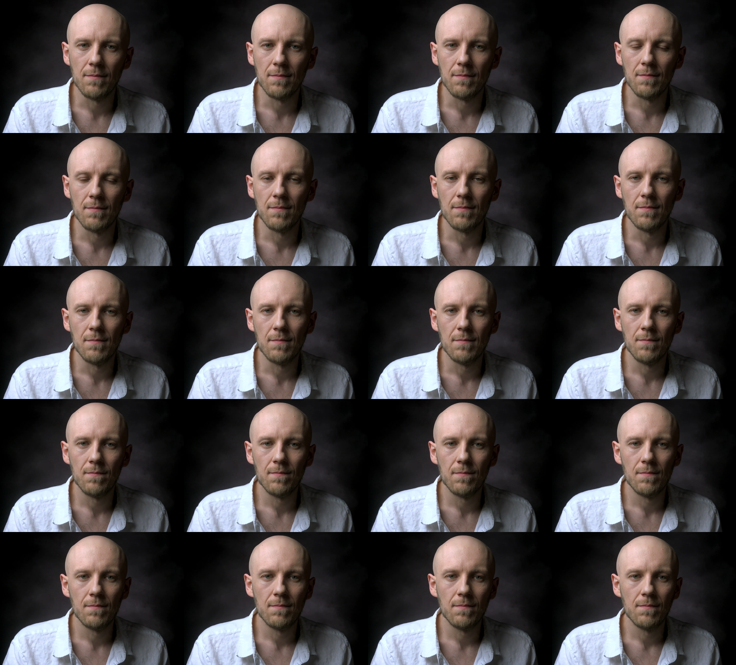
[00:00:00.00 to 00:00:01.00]

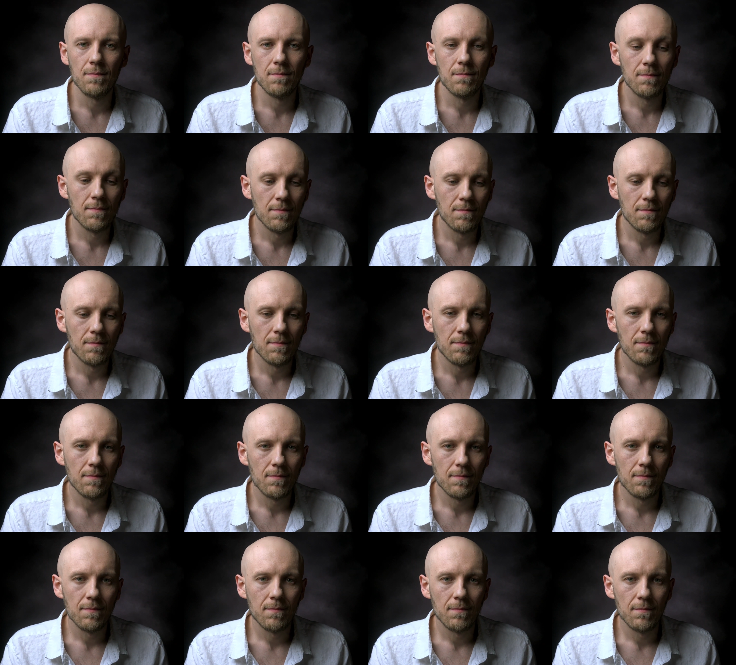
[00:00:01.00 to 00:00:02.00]

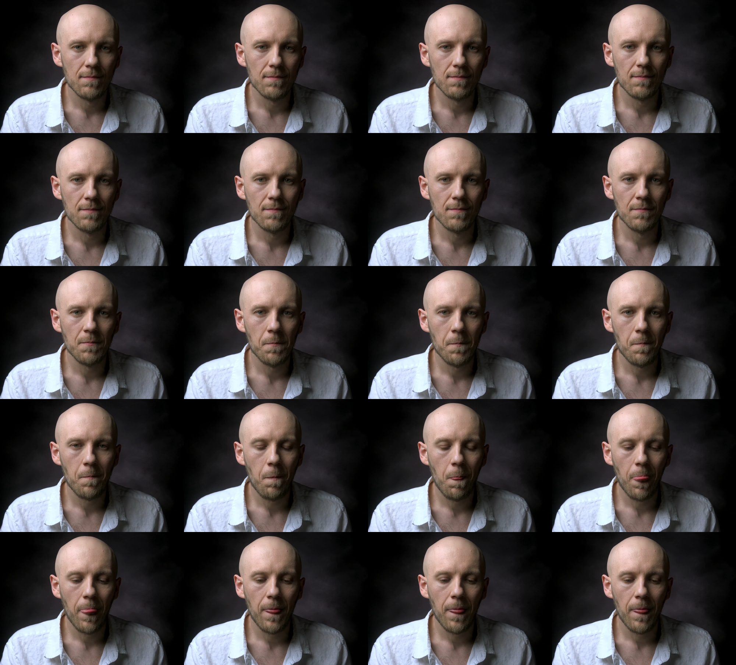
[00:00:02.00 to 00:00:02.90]
(silence)